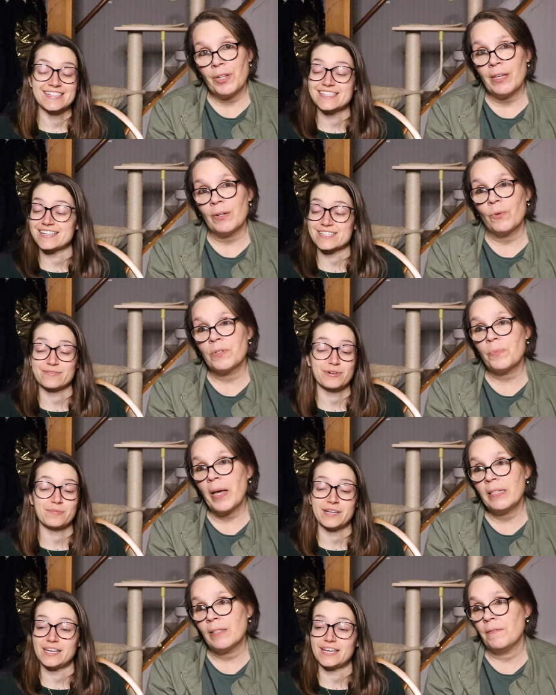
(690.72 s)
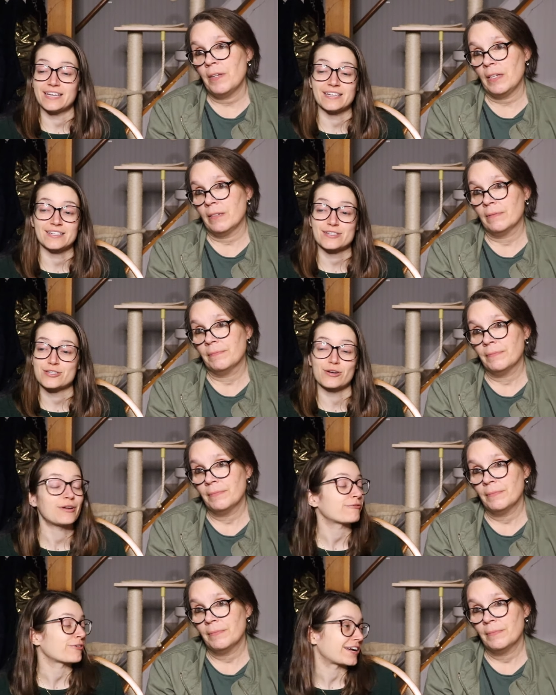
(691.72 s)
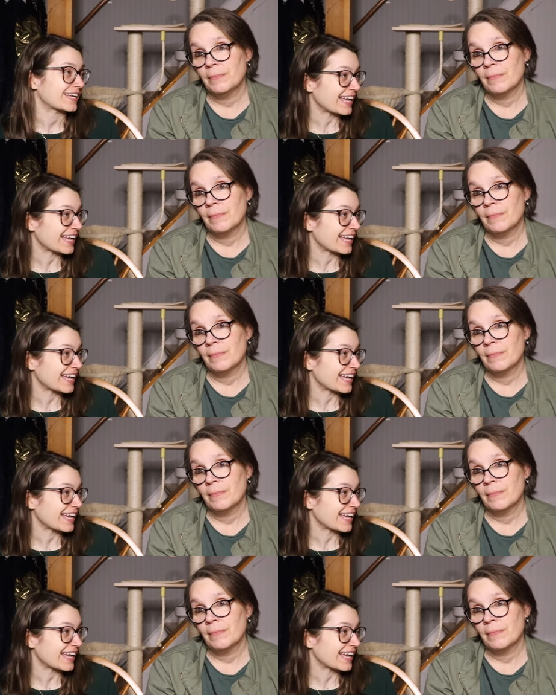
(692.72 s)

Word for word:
Speaker 1: This season would be Day. so different.